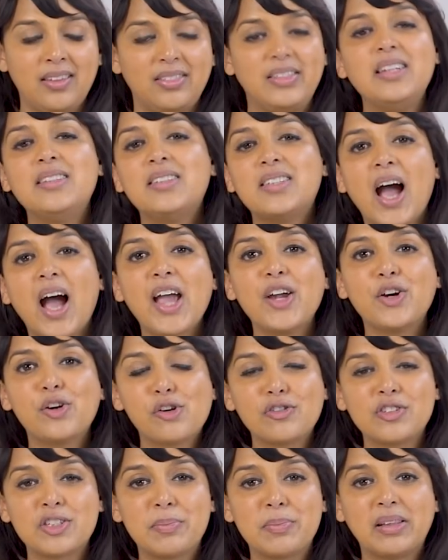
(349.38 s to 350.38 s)
The entire
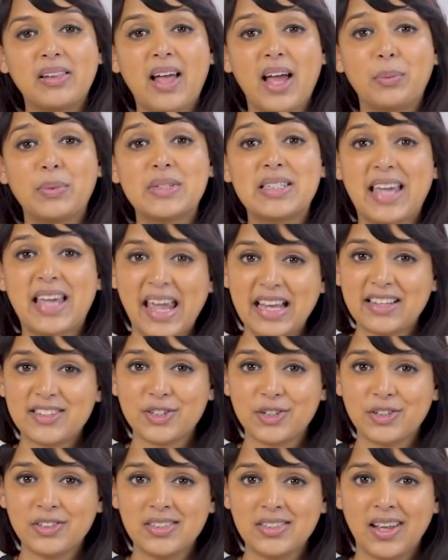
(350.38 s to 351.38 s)
Ultimate line was
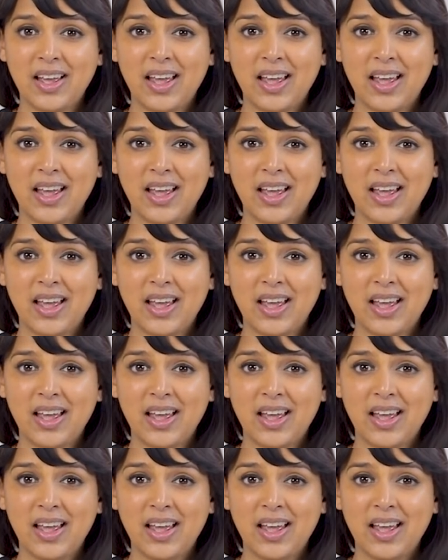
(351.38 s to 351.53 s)
cancelled,